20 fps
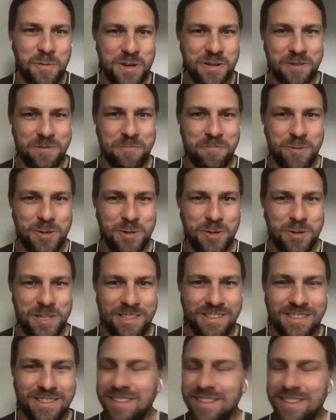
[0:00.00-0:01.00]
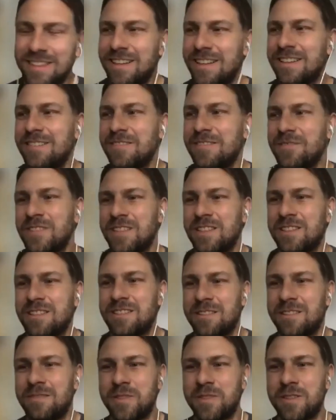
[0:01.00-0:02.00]
rebuilt
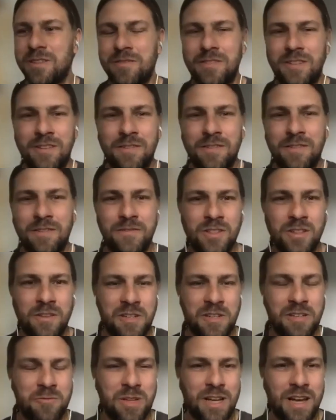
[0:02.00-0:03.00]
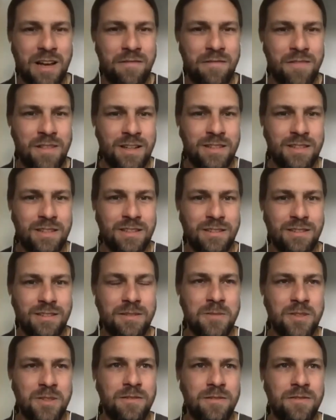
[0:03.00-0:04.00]
in terms of software. And we have that in
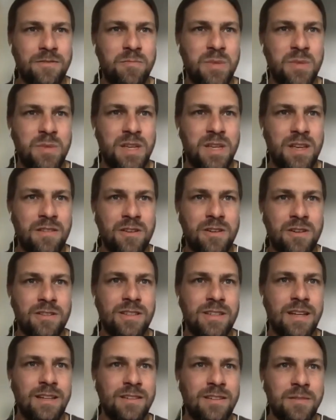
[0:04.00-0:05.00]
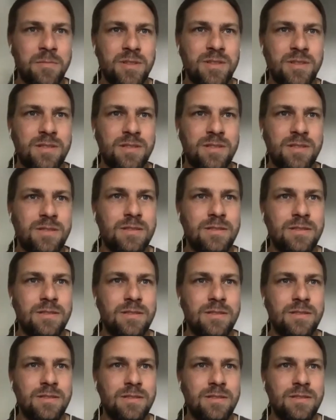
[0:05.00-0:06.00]
terms of behavior setups,
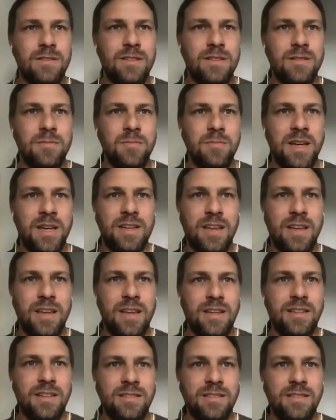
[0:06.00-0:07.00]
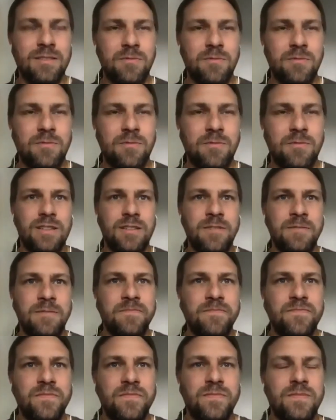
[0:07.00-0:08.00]
in my case, where
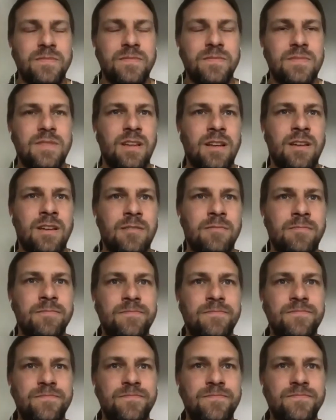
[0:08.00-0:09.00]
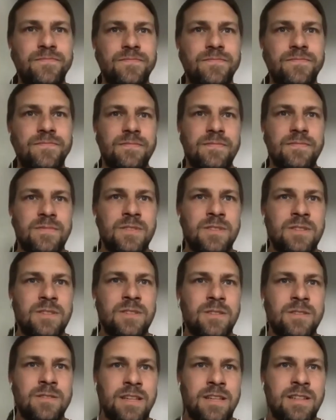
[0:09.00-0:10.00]

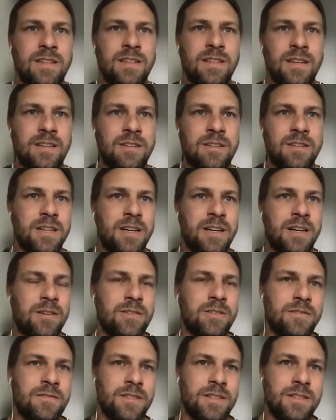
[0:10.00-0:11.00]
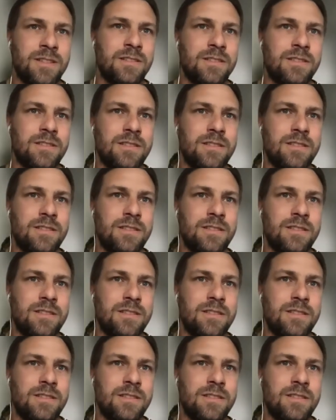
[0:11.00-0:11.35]
the data coming out of it,